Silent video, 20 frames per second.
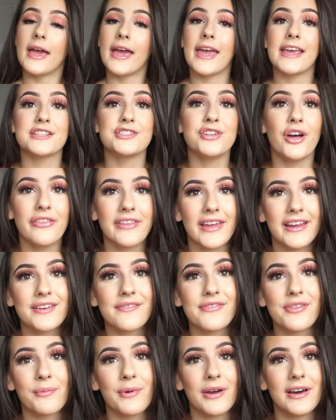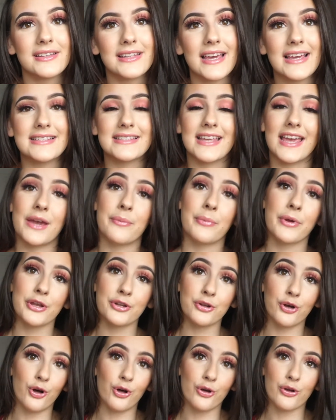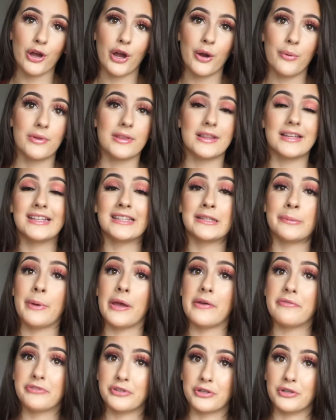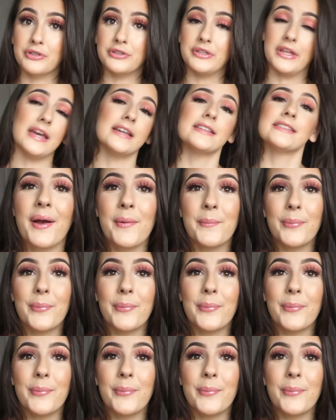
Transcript: It's not the end of the world, is it? We can all cope with a little bit of dullness.